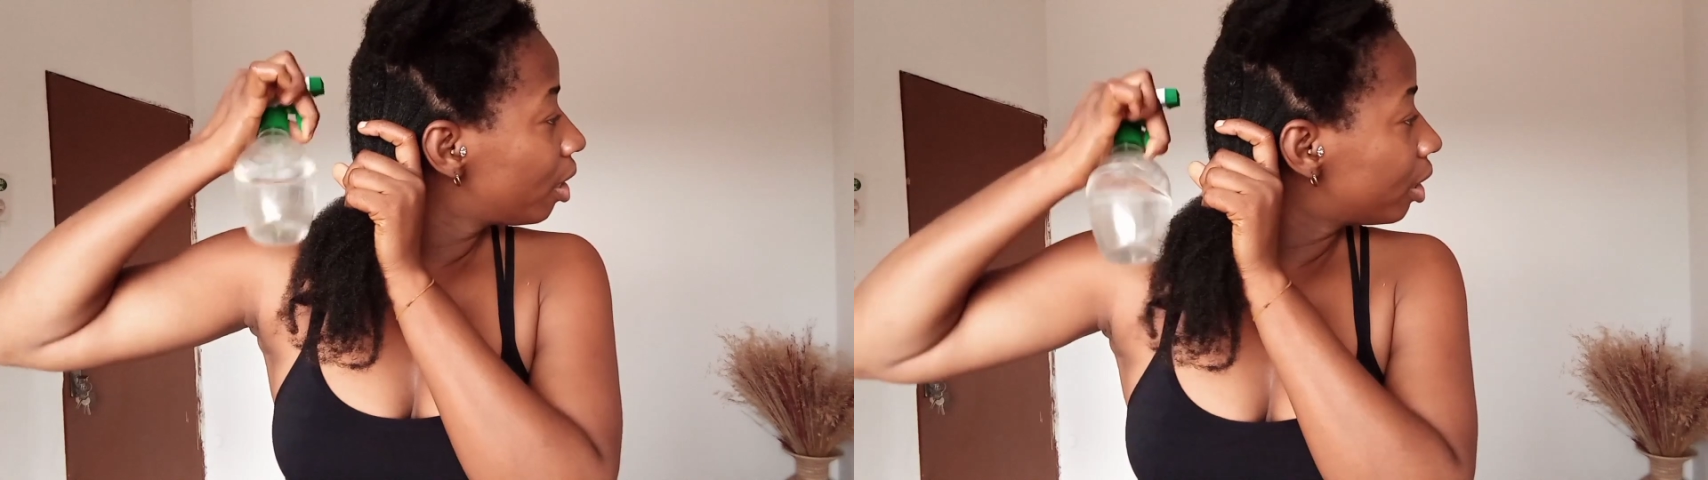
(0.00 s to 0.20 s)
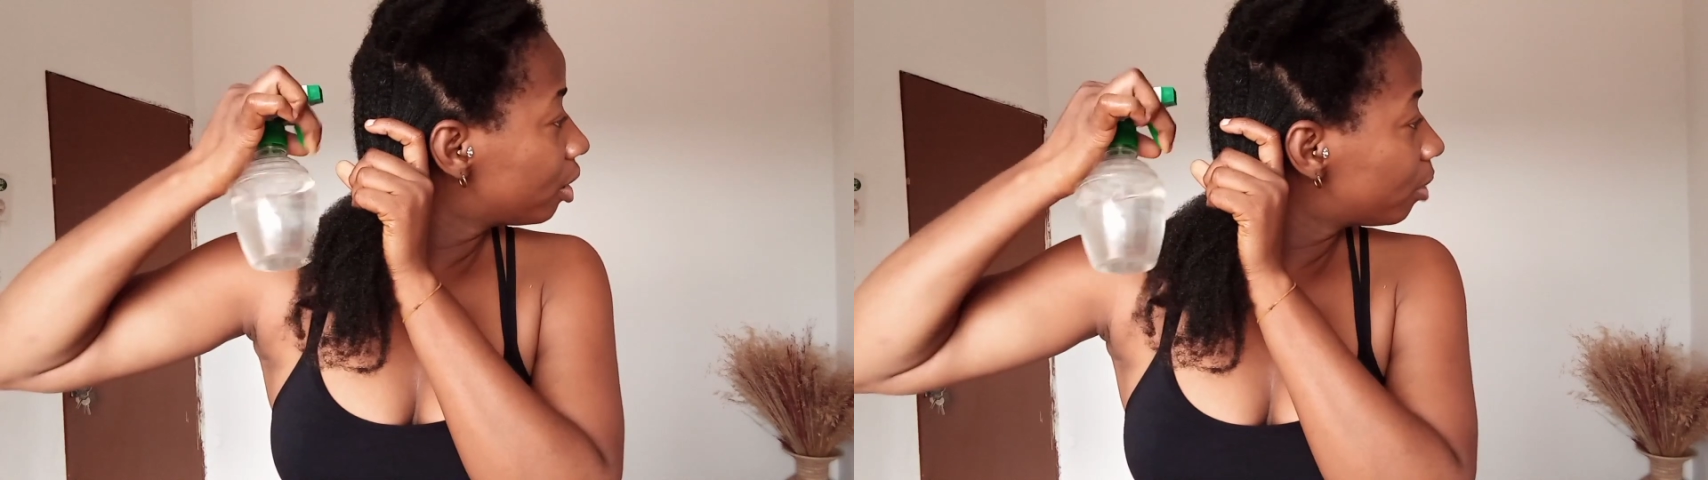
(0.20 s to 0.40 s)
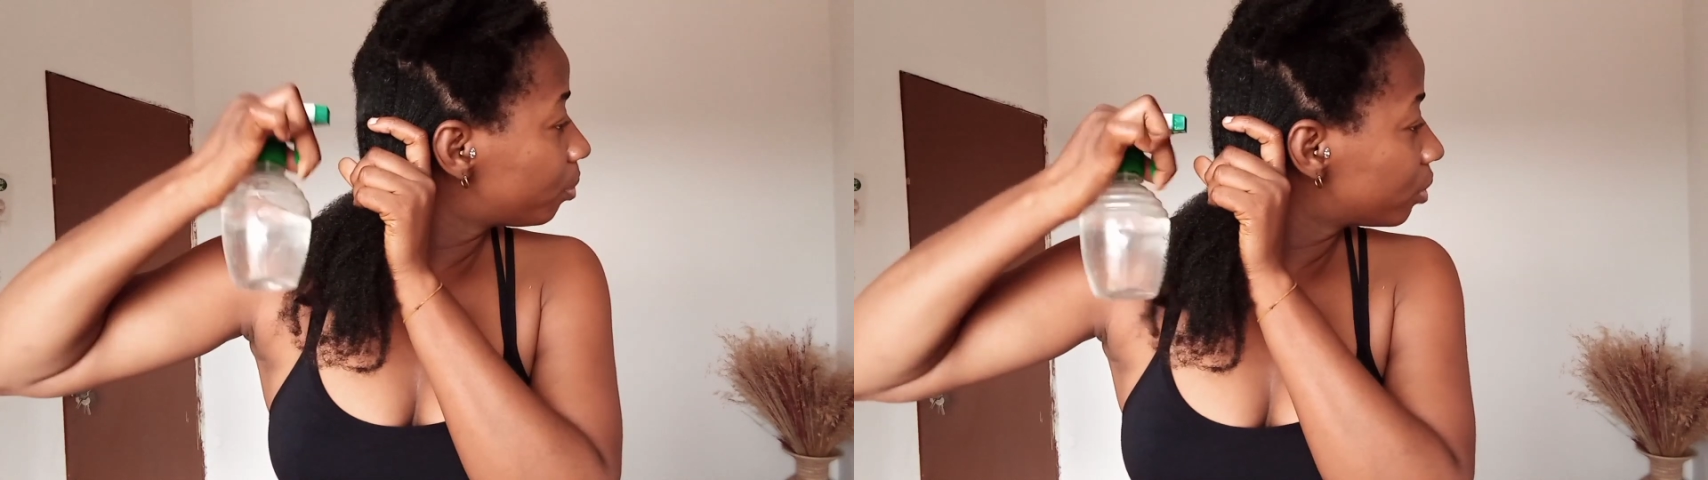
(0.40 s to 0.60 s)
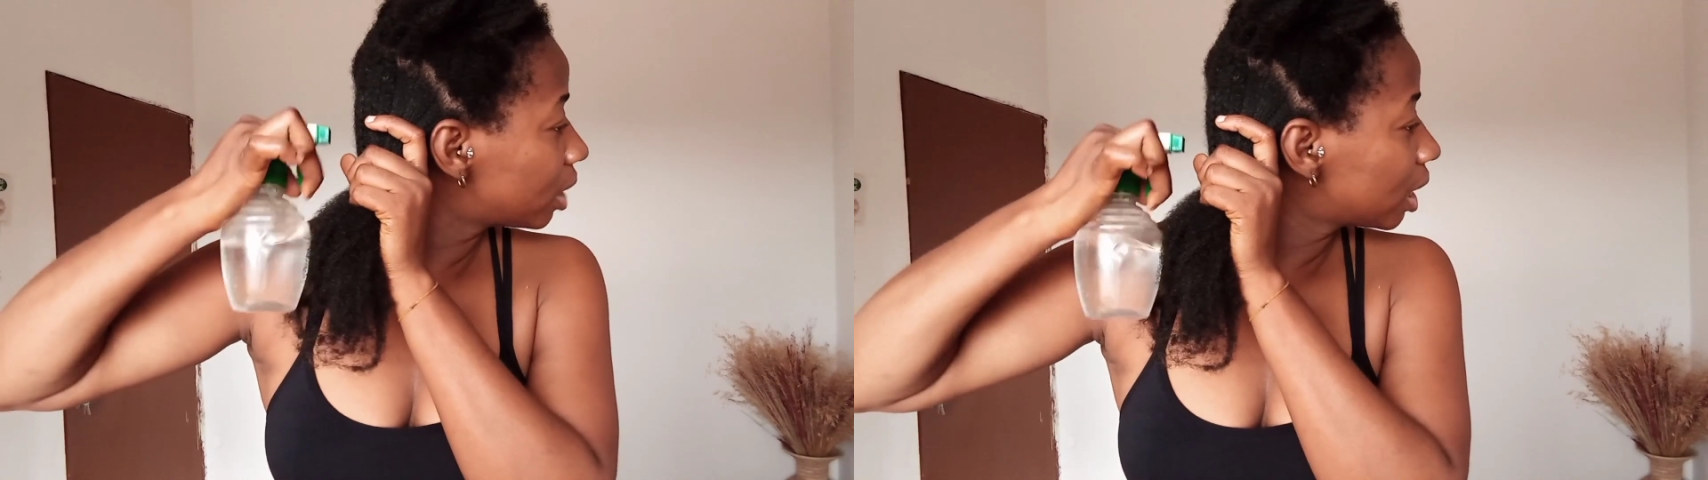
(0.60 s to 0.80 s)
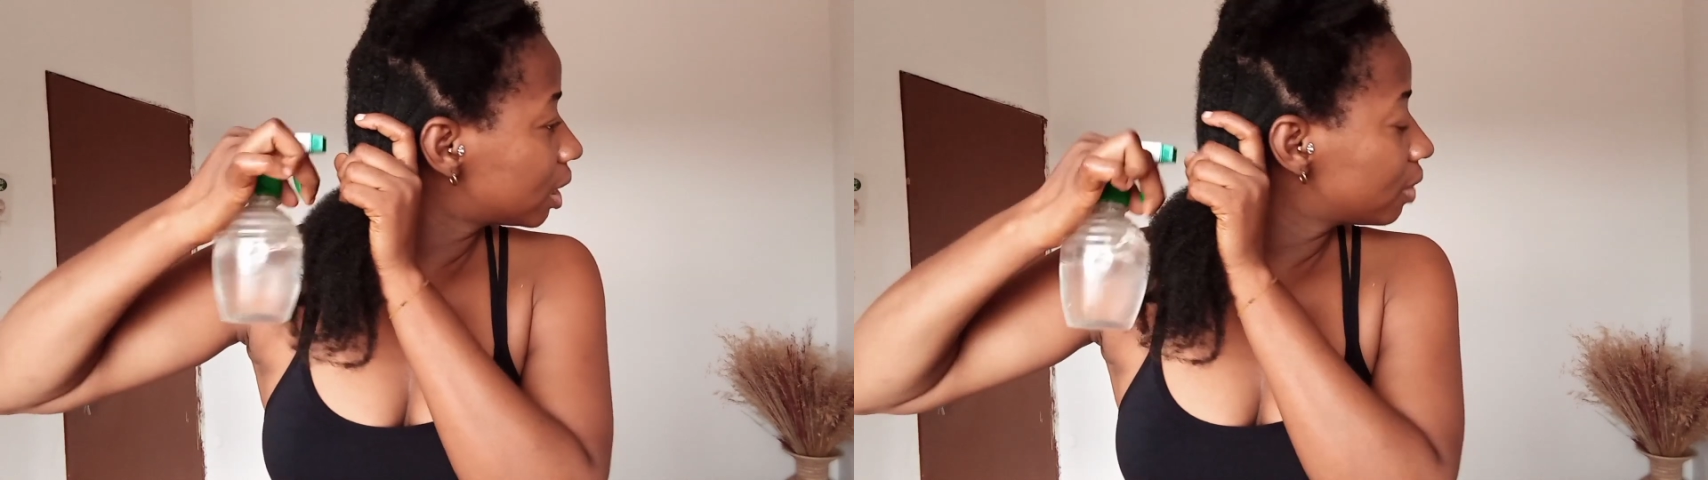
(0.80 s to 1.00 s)
in a
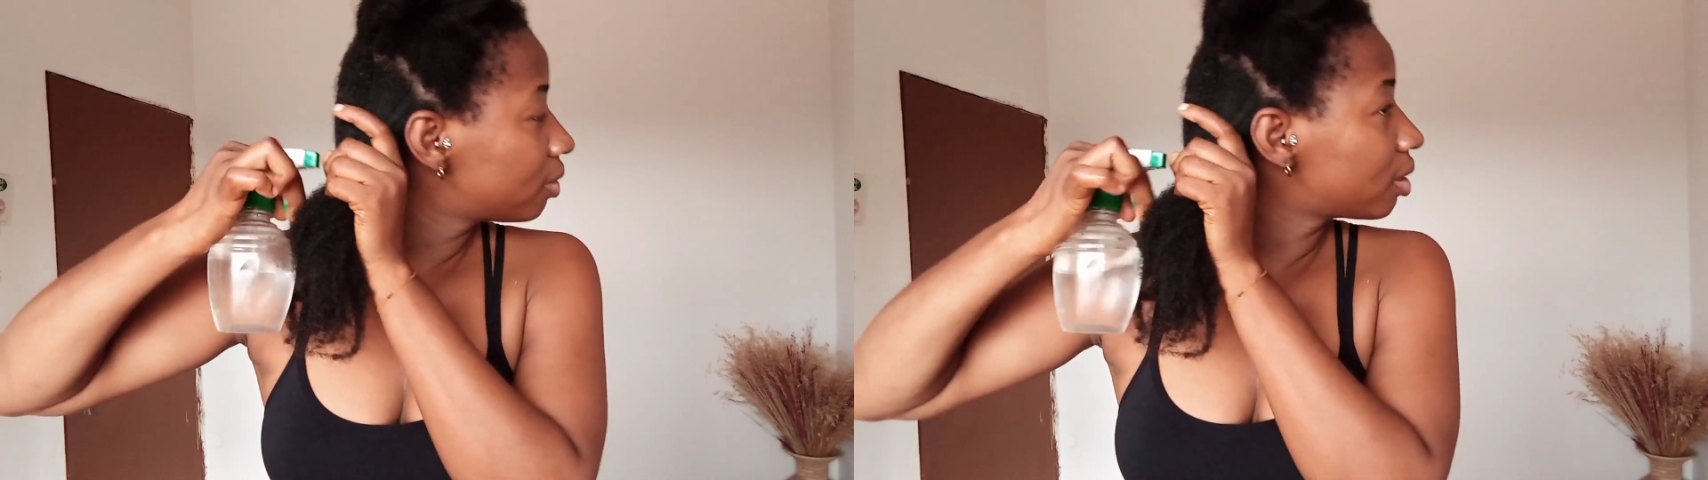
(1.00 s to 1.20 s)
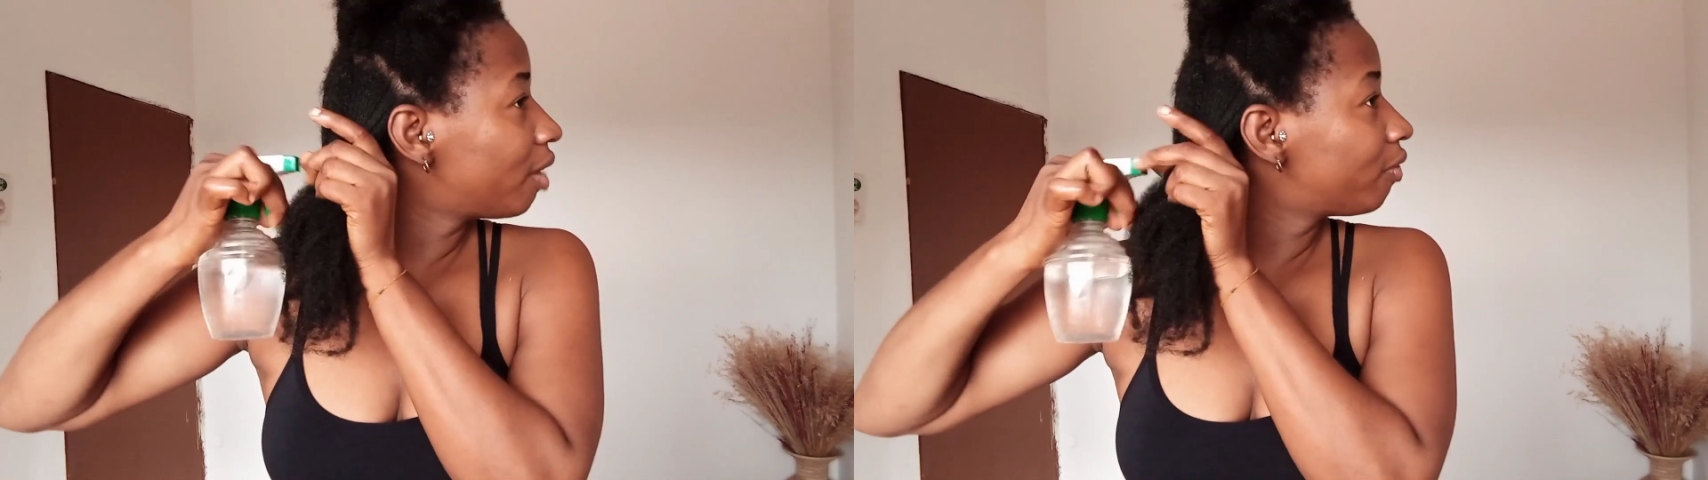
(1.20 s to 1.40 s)
protective style